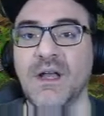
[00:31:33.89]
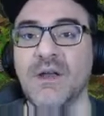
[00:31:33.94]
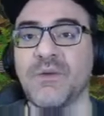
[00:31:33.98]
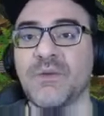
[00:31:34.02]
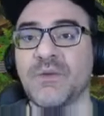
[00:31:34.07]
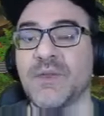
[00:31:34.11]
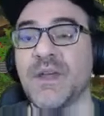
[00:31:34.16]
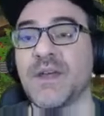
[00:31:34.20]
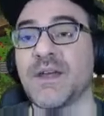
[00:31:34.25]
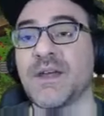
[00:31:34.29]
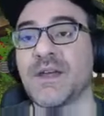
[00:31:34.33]
Oh,
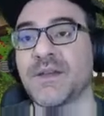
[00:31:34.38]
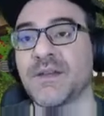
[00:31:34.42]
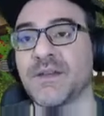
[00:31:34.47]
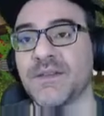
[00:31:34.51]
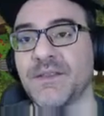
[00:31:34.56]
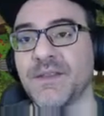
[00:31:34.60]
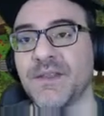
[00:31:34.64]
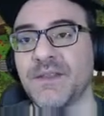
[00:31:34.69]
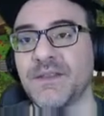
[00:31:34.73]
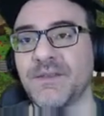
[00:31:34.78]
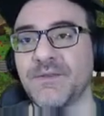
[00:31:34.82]
yeah.
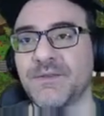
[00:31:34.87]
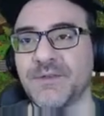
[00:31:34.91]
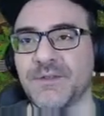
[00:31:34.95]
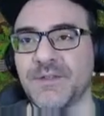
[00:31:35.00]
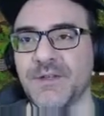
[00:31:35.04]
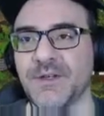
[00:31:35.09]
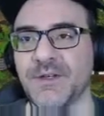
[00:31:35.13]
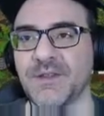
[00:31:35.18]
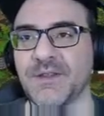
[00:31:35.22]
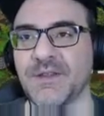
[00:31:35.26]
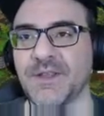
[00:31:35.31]
Thank you for
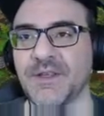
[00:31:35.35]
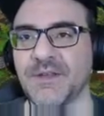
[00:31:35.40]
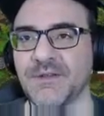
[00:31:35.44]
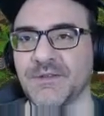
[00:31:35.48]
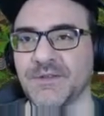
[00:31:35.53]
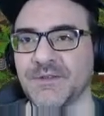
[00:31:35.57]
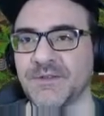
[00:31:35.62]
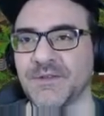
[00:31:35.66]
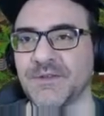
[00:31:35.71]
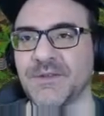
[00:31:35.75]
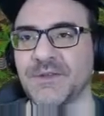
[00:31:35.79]
sharing that,
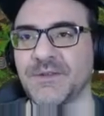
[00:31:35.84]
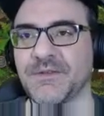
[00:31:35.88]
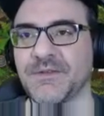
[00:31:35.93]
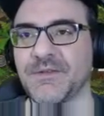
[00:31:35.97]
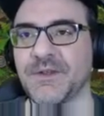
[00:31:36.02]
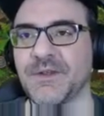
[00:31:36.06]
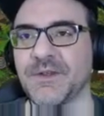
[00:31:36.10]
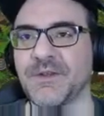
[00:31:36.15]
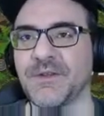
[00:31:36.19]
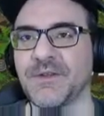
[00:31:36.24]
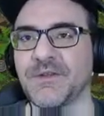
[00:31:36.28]
homie Drew. That's
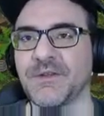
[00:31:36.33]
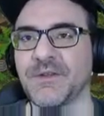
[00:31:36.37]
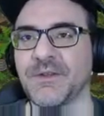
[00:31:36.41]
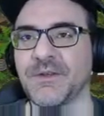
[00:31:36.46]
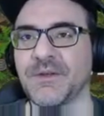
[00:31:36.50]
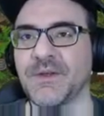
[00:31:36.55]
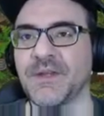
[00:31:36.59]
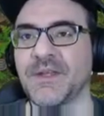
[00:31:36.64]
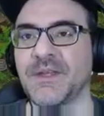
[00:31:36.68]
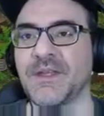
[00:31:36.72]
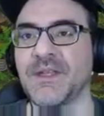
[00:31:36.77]
very good of
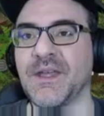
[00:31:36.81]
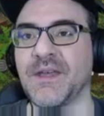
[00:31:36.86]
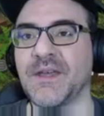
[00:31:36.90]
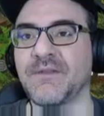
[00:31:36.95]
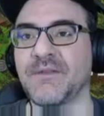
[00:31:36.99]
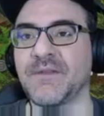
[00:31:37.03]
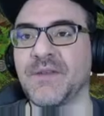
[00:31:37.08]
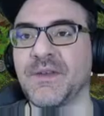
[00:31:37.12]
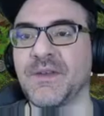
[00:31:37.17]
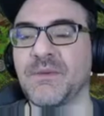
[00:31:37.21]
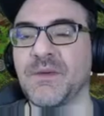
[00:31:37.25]
you. And yeah,
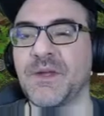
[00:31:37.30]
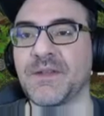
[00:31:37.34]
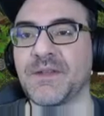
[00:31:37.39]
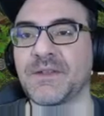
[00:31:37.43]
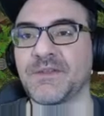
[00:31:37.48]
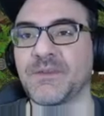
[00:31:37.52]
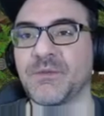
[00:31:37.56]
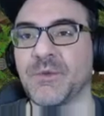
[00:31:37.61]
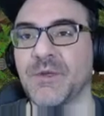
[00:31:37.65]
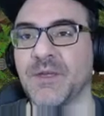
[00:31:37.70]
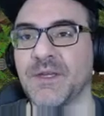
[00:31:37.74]
if anybody
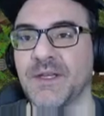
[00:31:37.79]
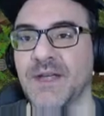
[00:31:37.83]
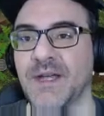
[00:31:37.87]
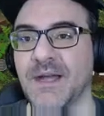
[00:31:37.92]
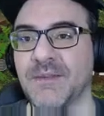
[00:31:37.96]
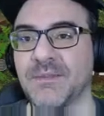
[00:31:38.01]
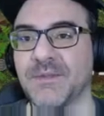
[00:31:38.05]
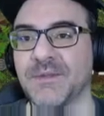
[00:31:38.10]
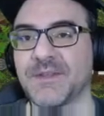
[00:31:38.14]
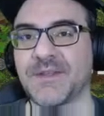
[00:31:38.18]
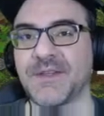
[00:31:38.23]
doesn't win a
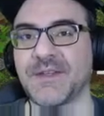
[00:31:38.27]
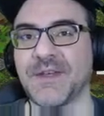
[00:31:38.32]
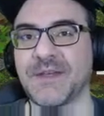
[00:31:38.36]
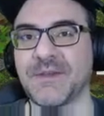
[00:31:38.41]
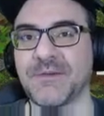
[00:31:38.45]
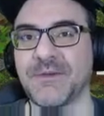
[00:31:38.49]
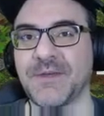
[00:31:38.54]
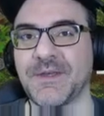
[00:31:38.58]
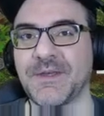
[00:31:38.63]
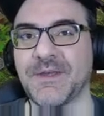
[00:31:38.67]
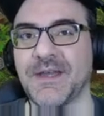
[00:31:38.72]
copy tonight,
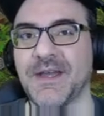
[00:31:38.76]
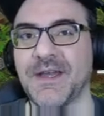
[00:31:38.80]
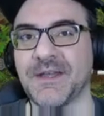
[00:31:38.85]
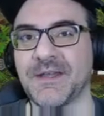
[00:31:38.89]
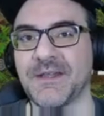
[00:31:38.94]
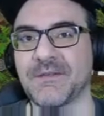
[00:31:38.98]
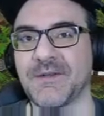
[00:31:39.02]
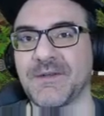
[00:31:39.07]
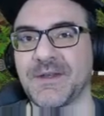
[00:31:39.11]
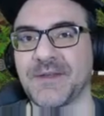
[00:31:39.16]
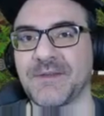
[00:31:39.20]
we
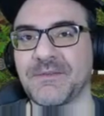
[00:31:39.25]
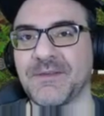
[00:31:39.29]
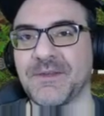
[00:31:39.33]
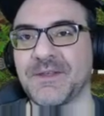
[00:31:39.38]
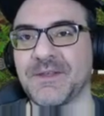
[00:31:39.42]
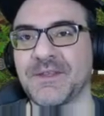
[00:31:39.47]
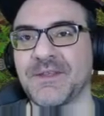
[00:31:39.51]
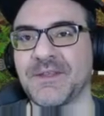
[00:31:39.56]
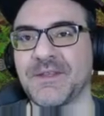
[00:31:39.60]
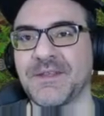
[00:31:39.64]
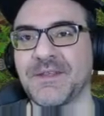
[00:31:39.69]
highly
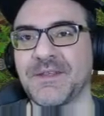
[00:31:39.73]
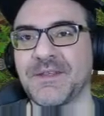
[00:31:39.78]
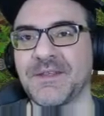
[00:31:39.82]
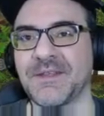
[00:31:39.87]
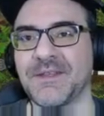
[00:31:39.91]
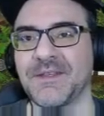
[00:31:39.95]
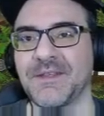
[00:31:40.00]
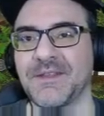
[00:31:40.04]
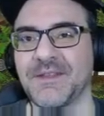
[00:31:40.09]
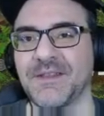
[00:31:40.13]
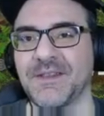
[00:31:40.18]
recommend
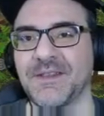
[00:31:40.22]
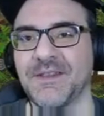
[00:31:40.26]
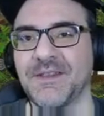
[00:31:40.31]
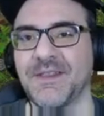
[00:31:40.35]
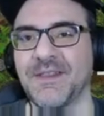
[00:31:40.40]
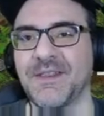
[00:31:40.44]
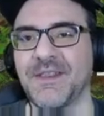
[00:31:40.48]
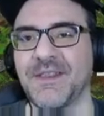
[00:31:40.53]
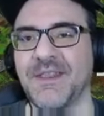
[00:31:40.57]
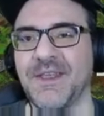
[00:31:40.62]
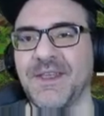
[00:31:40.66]

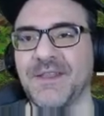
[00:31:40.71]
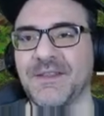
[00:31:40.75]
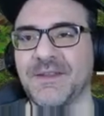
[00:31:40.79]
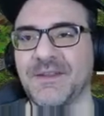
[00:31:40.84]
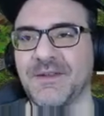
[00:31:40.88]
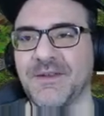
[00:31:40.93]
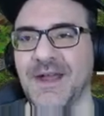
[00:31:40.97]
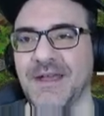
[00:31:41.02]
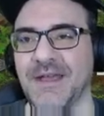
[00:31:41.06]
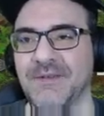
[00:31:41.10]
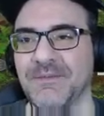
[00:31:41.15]
that you
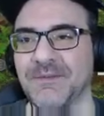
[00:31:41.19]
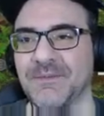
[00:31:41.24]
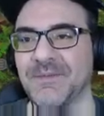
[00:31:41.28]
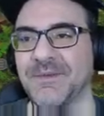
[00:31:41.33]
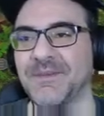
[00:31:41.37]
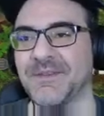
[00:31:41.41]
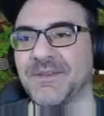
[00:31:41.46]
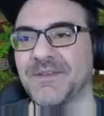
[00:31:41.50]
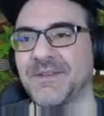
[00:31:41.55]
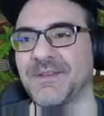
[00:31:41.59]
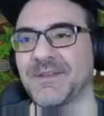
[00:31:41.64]
grab it
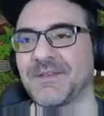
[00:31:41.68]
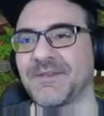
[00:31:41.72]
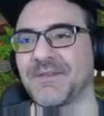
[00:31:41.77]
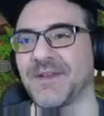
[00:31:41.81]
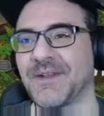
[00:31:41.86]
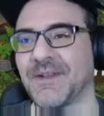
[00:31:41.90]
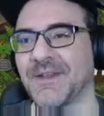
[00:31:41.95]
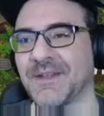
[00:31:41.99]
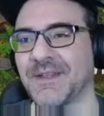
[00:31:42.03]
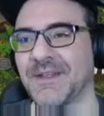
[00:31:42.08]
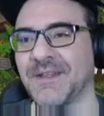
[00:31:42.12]
because it is
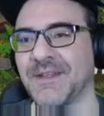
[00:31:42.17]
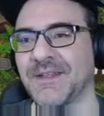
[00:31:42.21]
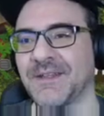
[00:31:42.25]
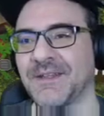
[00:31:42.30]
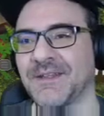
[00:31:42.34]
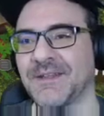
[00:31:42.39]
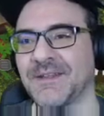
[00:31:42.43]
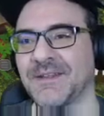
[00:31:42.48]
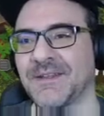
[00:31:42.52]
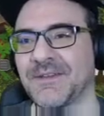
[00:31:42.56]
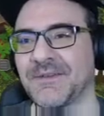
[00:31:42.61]
fun.
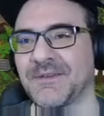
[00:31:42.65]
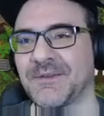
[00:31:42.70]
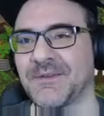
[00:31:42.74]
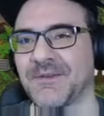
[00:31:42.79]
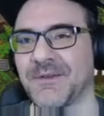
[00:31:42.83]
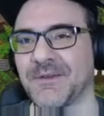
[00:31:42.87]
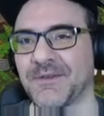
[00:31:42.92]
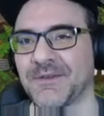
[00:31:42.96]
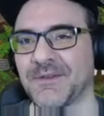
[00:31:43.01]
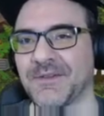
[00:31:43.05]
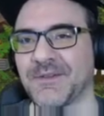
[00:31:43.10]
And, of
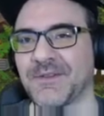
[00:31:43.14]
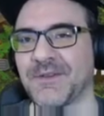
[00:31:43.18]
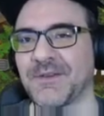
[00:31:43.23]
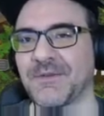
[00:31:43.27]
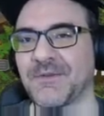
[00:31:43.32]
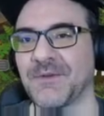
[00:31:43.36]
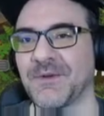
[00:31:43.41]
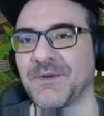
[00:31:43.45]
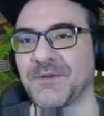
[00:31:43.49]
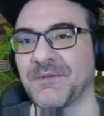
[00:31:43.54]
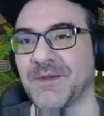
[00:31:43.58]
course,
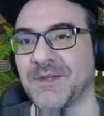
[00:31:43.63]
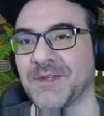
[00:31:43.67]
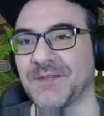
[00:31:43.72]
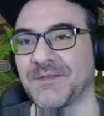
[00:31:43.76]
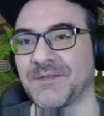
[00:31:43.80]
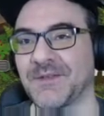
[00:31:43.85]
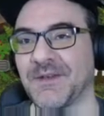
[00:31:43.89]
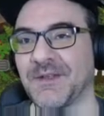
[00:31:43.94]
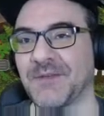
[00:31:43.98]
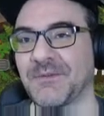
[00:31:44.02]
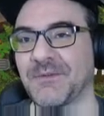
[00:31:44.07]
the one-man
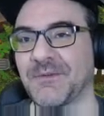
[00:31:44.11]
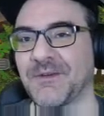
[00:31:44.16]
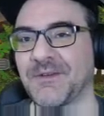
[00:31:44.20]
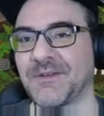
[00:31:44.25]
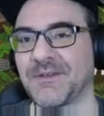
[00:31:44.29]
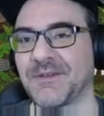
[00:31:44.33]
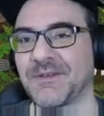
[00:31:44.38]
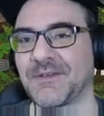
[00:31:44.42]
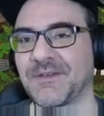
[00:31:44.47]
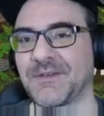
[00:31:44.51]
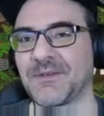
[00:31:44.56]
developer
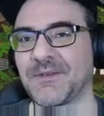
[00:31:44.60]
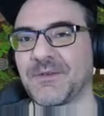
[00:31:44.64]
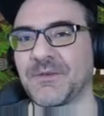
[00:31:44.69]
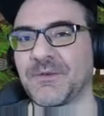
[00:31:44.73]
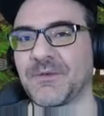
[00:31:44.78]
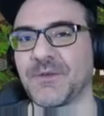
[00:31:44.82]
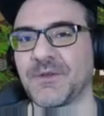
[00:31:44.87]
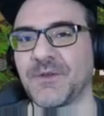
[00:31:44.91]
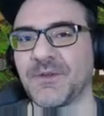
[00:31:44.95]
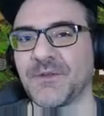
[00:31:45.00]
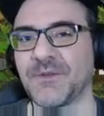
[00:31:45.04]
is so
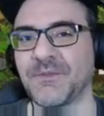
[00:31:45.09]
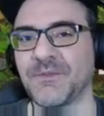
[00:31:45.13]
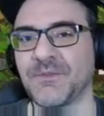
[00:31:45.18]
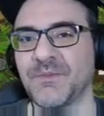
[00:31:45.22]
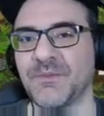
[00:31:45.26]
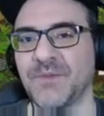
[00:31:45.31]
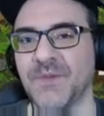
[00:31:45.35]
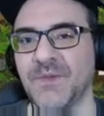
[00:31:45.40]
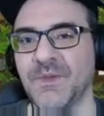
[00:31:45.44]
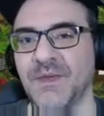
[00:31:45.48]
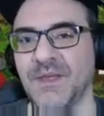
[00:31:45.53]
cool to
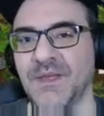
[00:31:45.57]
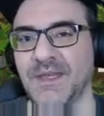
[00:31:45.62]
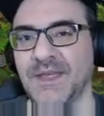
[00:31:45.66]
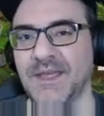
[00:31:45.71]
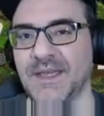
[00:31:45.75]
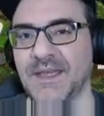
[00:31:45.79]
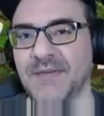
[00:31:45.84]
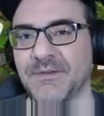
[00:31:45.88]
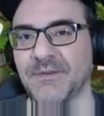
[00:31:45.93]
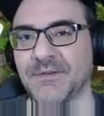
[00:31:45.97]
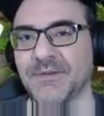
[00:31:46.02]

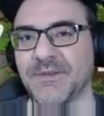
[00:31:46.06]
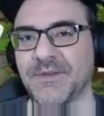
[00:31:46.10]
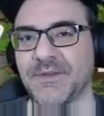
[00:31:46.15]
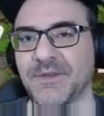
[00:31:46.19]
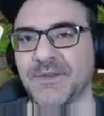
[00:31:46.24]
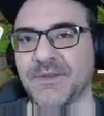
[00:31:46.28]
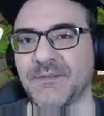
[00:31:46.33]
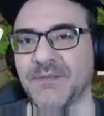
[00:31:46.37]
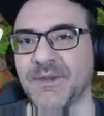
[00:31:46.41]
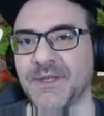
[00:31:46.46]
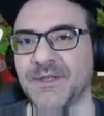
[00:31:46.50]
hang out with us
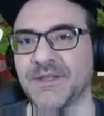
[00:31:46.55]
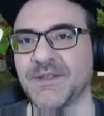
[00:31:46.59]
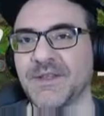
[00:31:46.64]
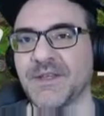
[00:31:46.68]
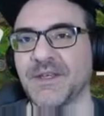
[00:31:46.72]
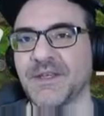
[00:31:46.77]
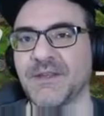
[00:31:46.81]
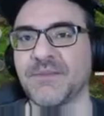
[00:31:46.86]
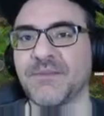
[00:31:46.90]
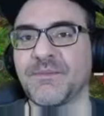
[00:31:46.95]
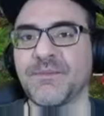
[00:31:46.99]
on mic
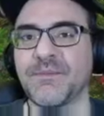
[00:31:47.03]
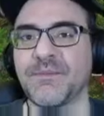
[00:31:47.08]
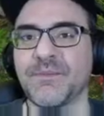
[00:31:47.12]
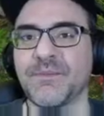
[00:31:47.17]
tonight.